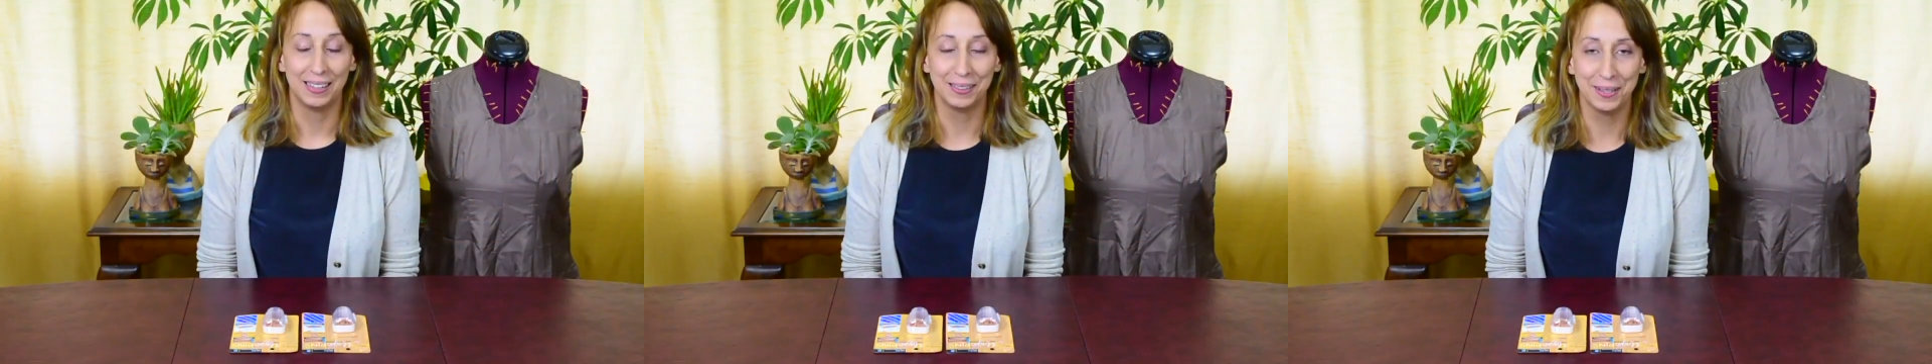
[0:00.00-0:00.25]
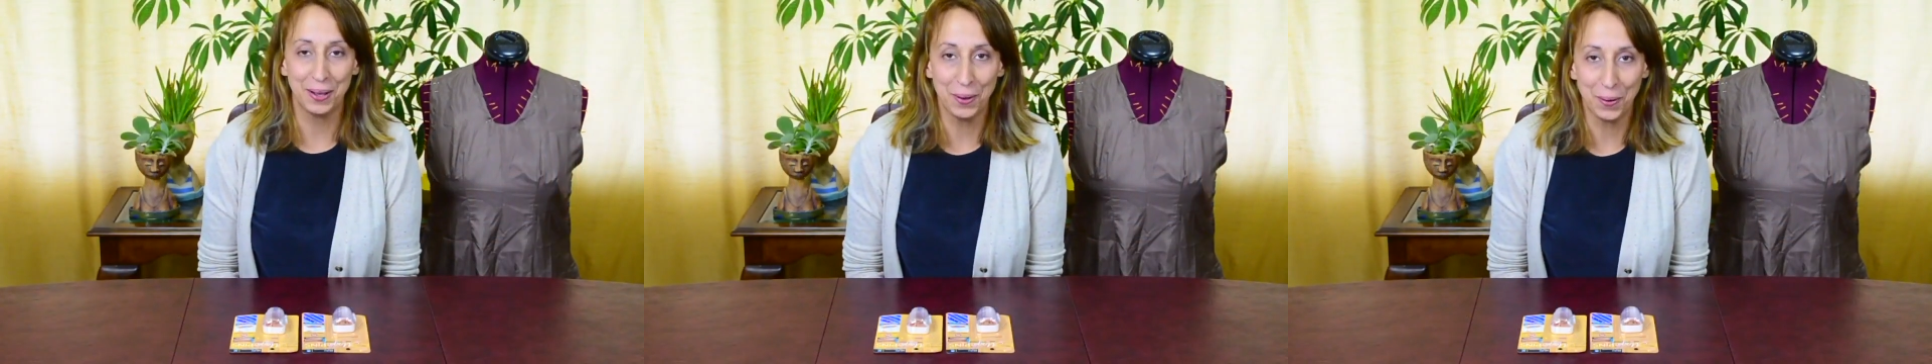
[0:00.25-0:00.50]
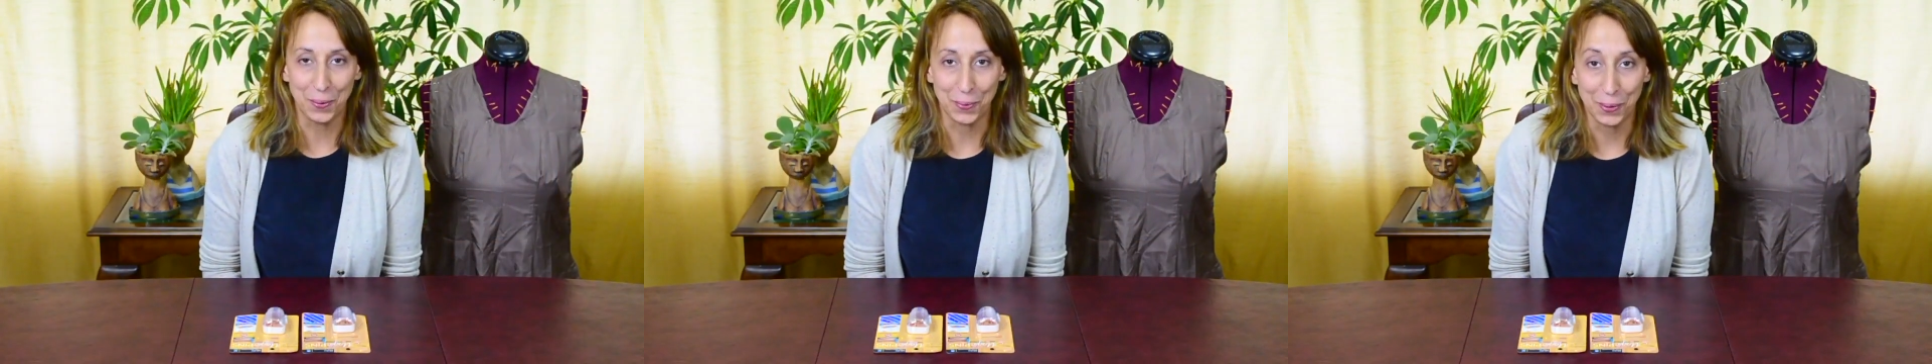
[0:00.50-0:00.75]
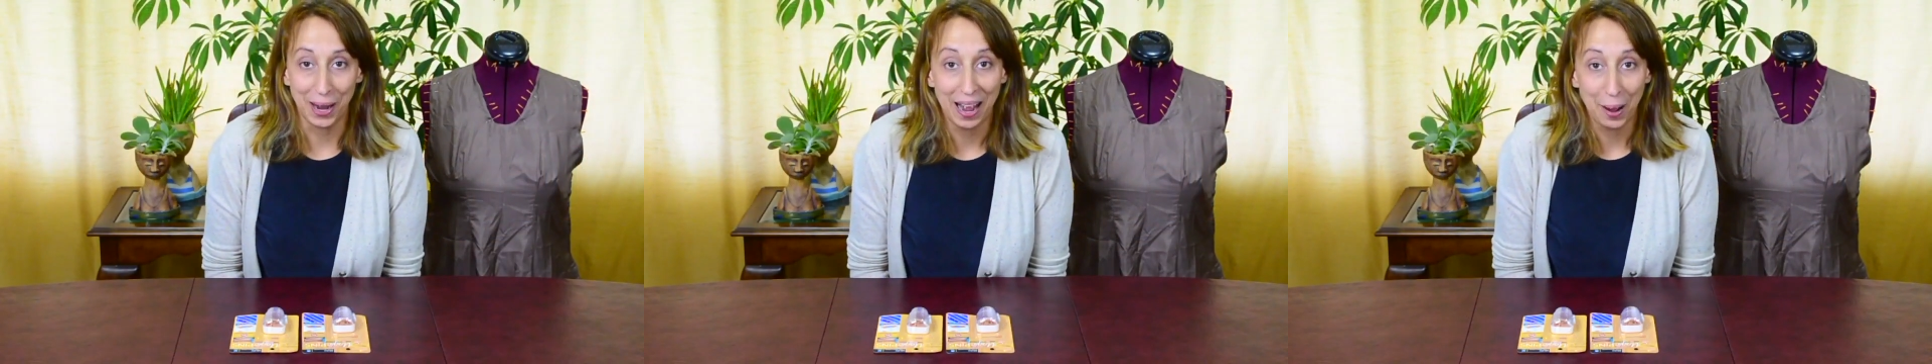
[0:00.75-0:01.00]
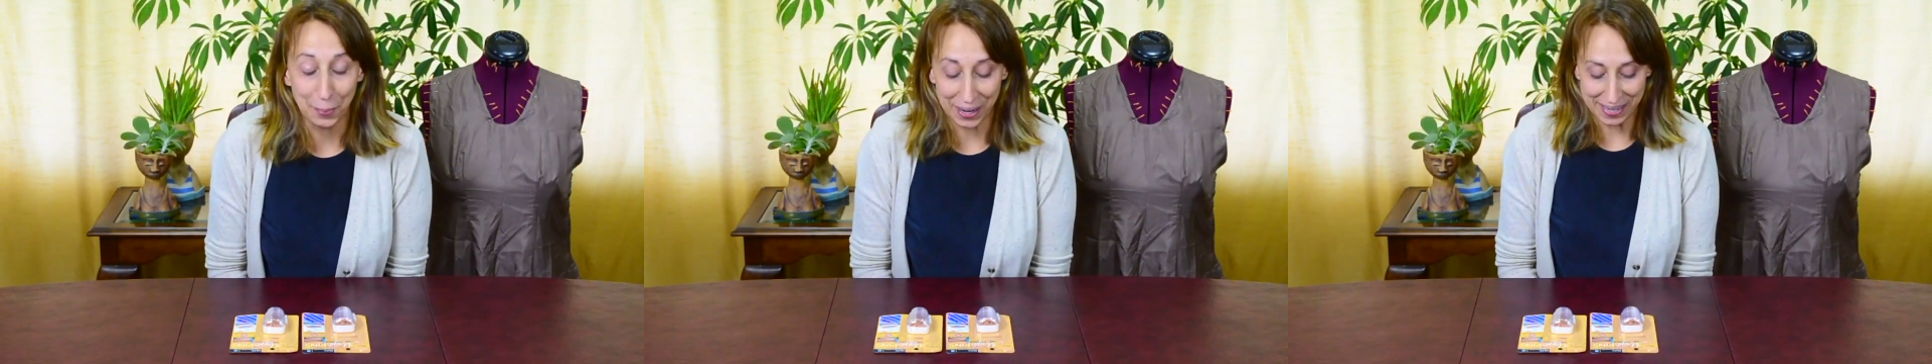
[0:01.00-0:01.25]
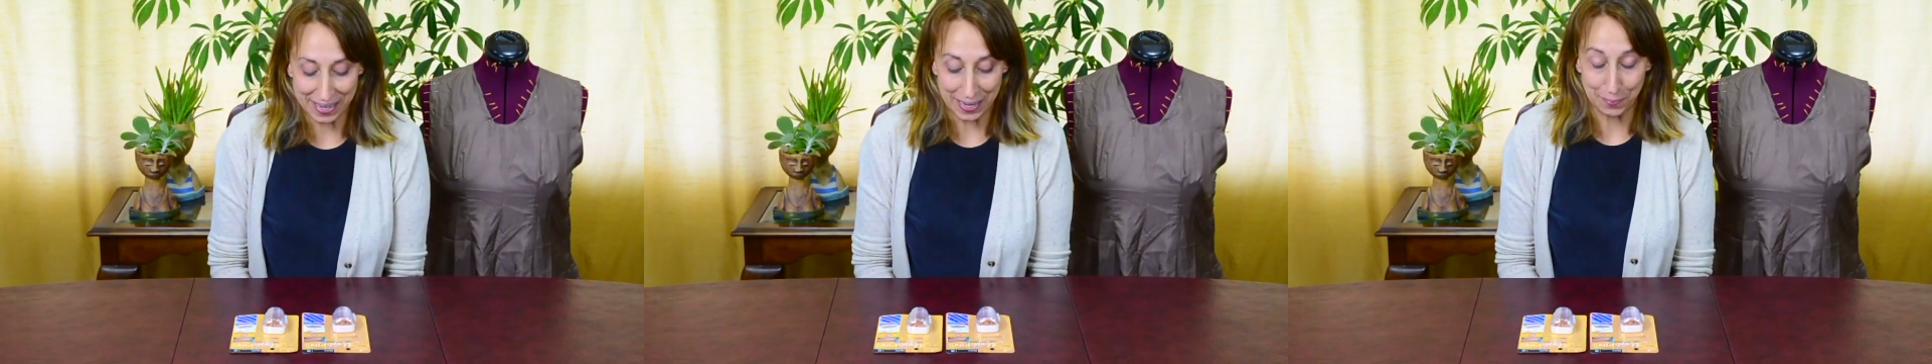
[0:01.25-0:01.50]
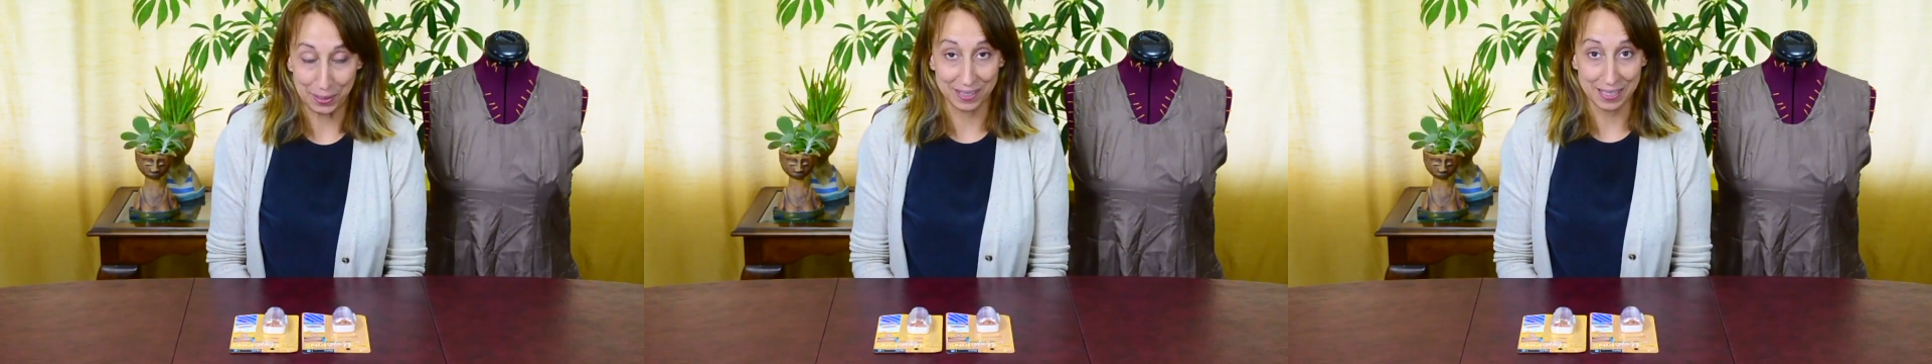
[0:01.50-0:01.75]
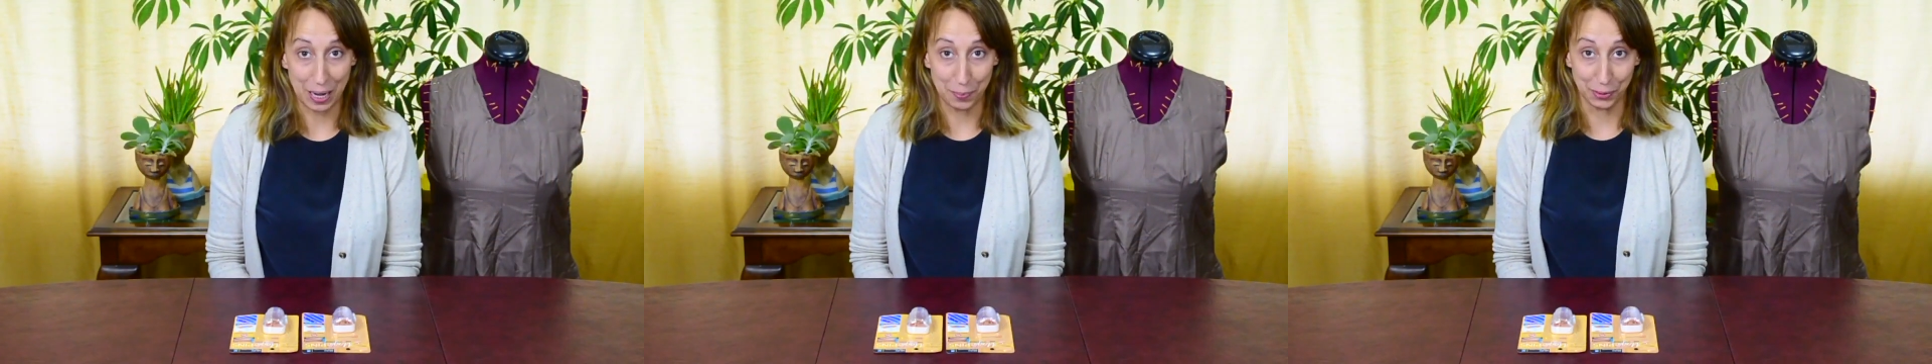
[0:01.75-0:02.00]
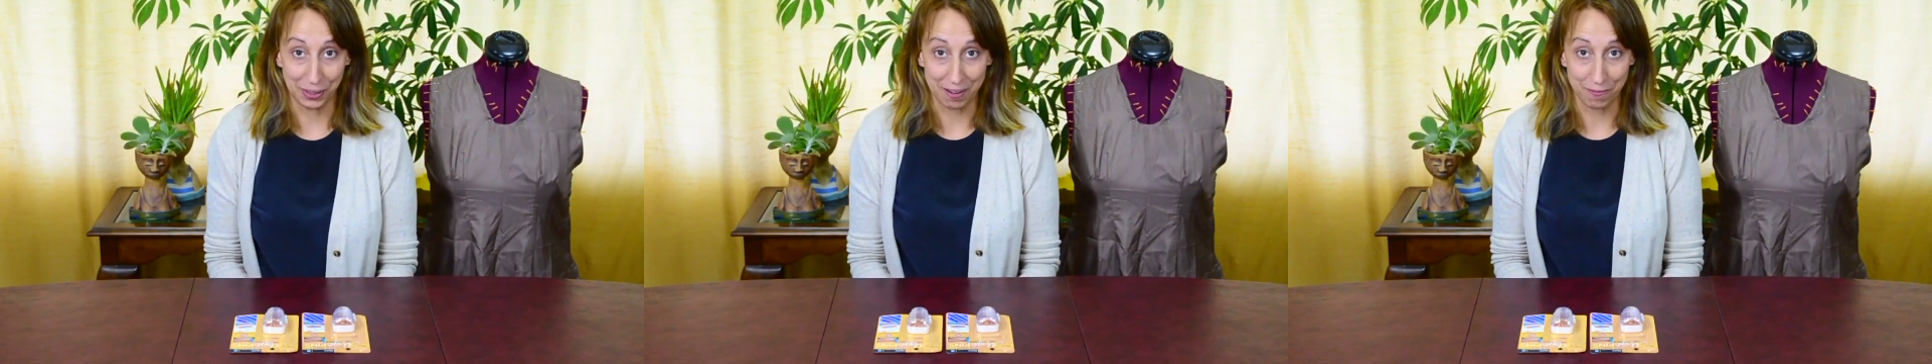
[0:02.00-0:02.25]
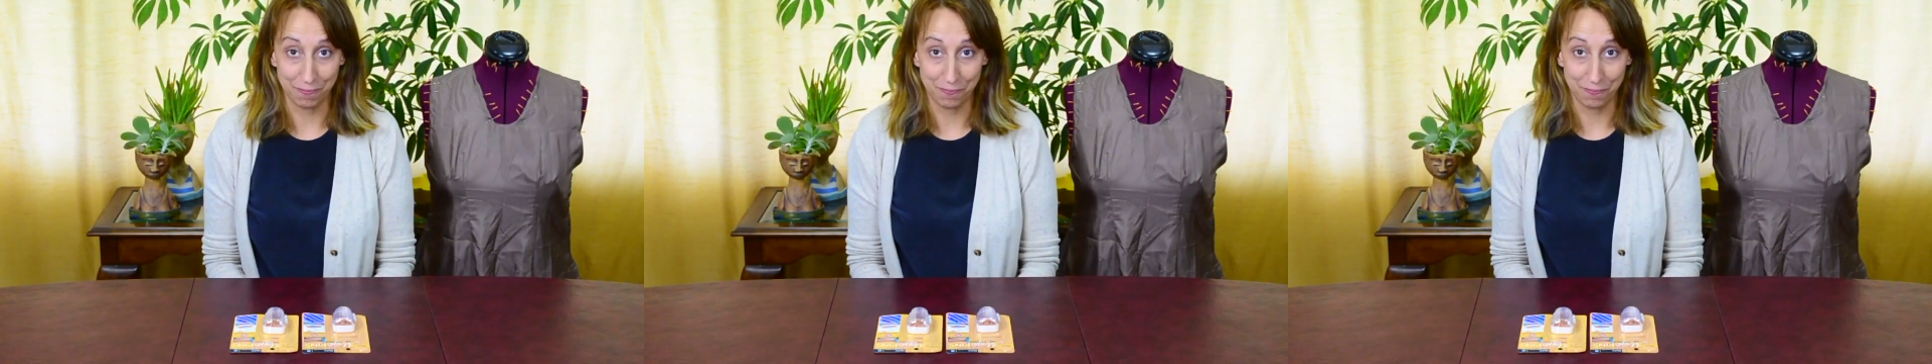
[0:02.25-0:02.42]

Hello, my name is Emily,